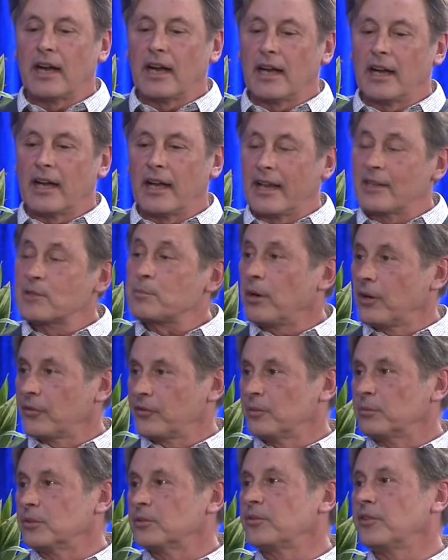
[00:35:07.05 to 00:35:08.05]
uh, as
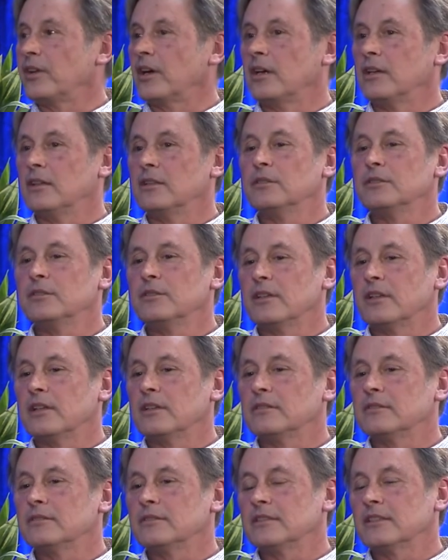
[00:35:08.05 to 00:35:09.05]
possible. So, you
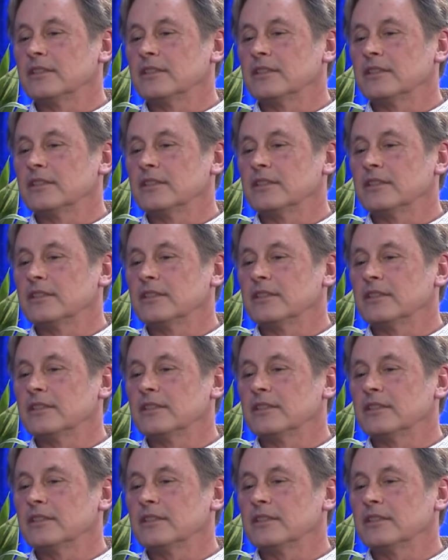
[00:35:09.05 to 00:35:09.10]
know,